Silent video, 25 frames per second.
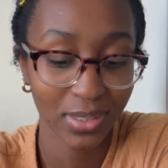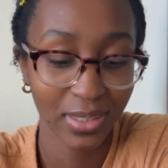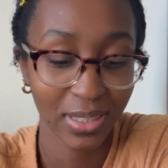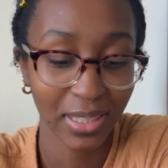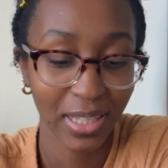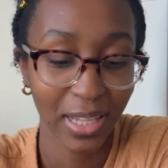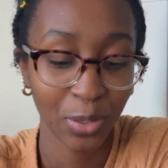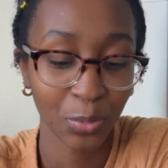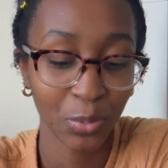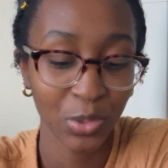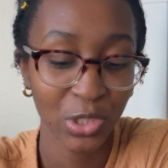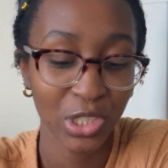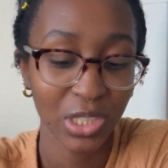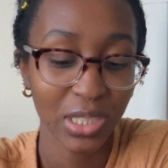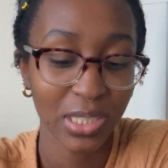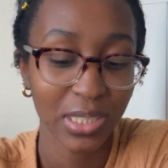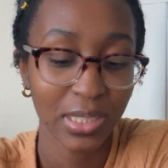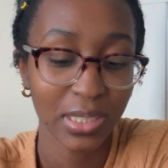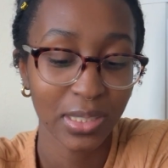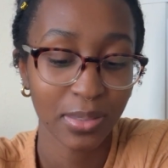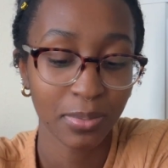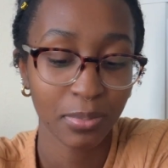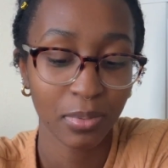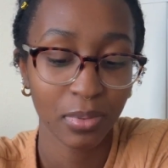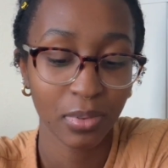
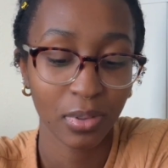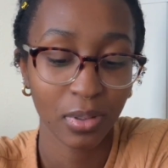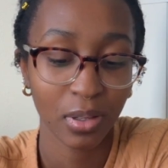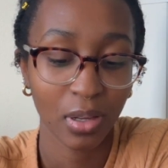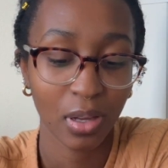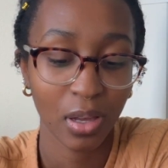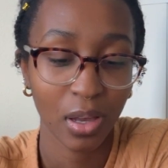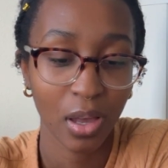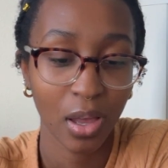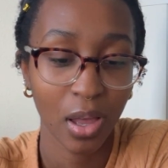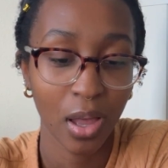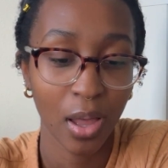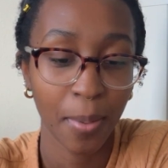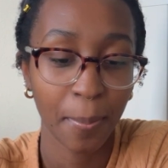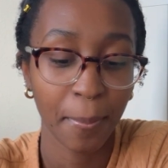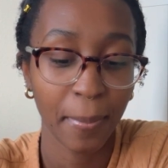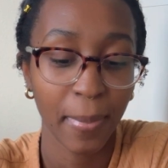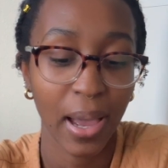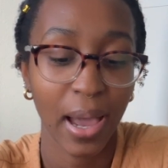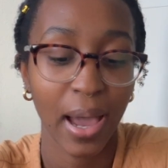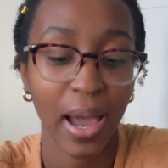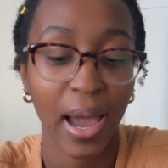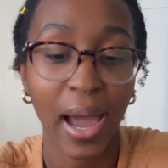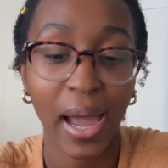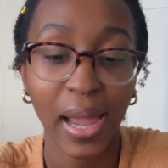Languages,
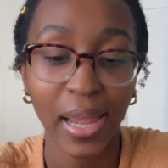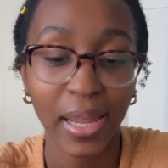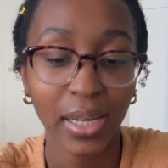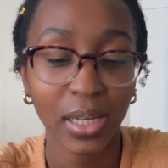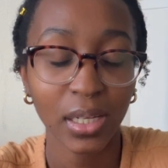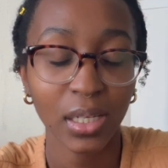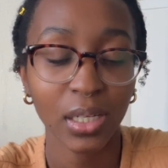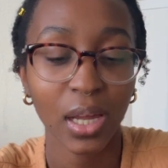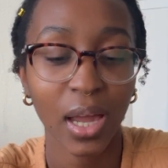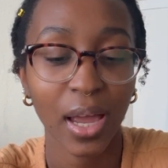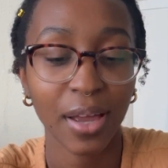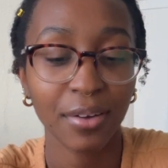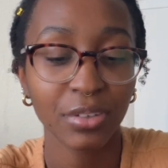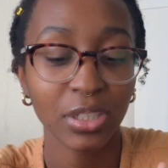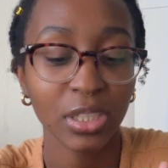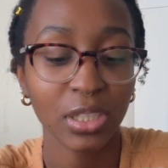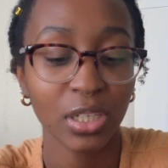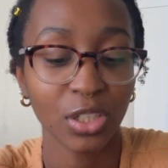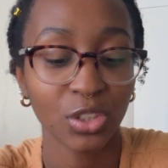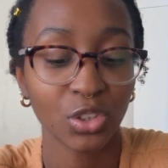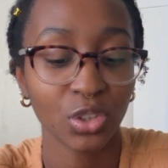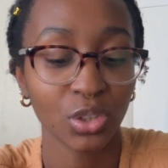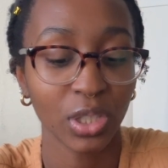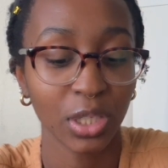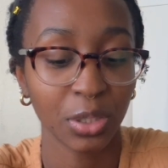I have
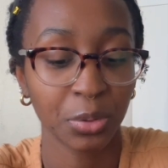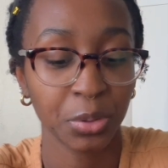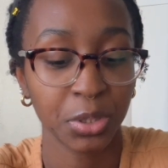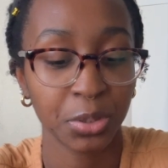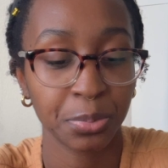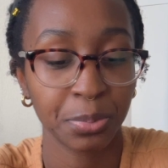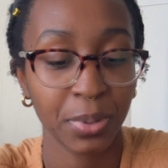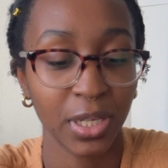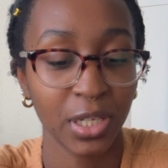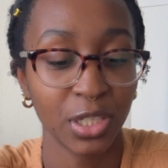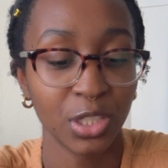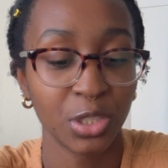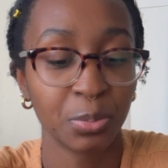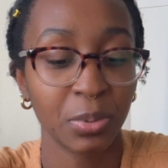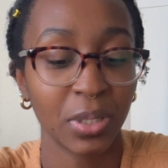another language page,